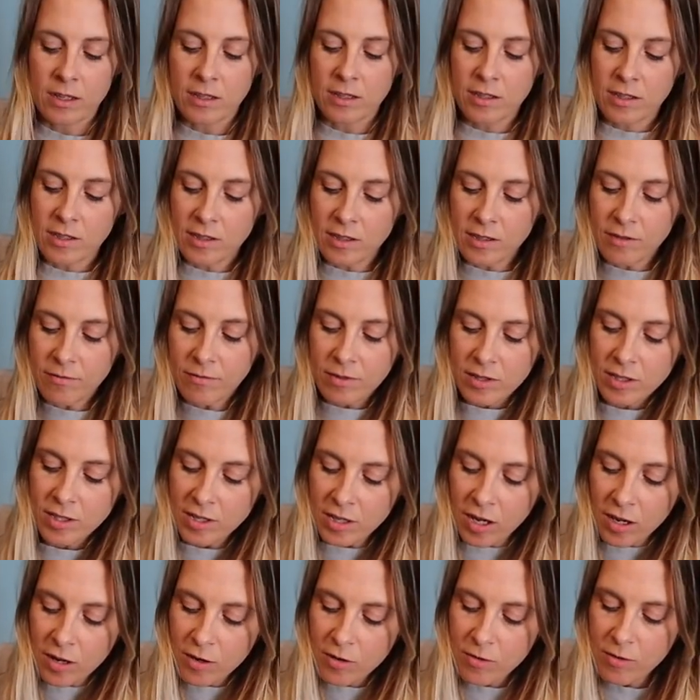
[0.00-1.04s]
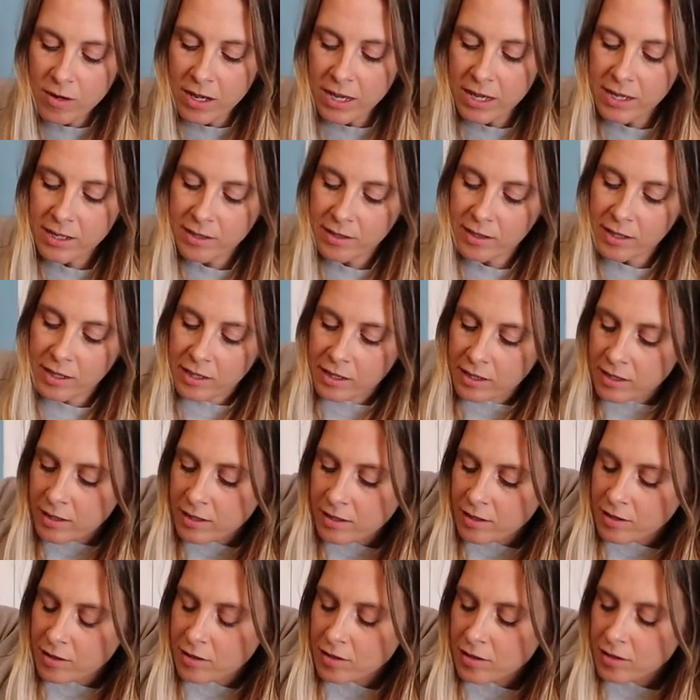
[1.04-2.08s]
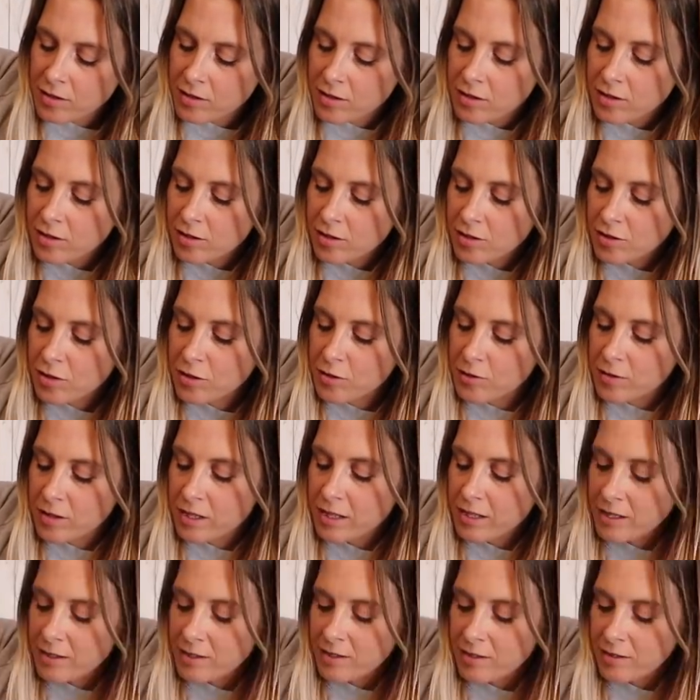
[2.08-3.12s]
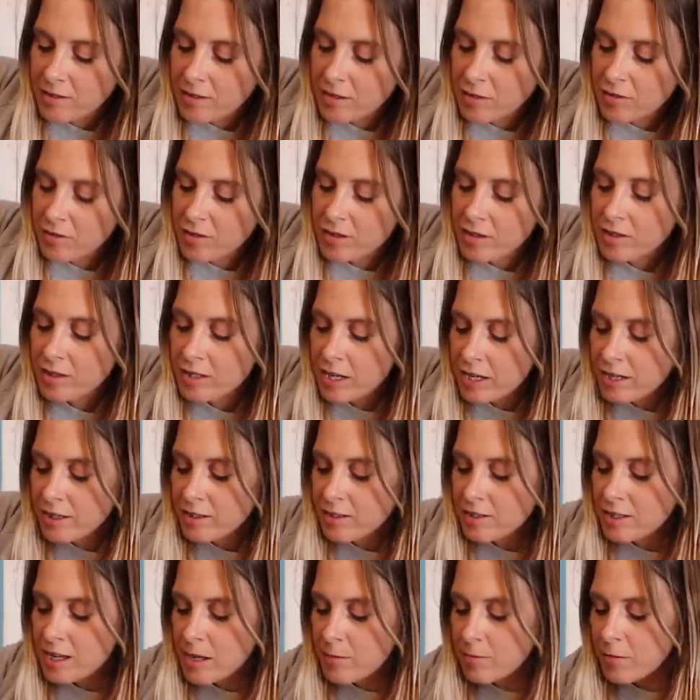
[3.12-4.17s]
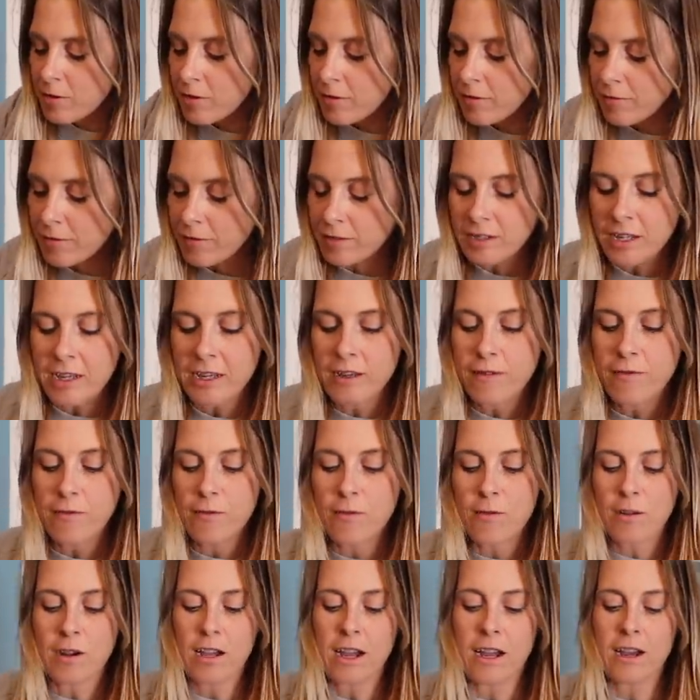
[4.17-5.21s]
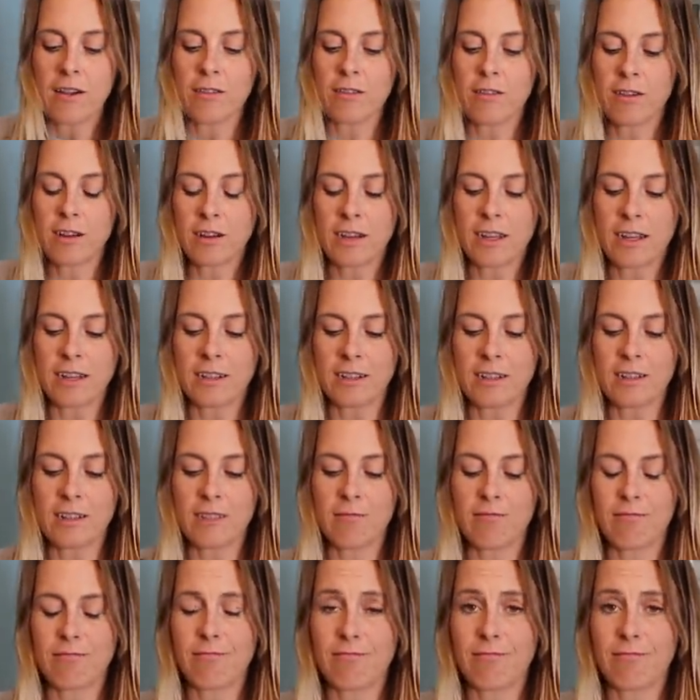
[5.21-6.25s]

It's so easy to do this. Literally just take your stem off, take your fork out and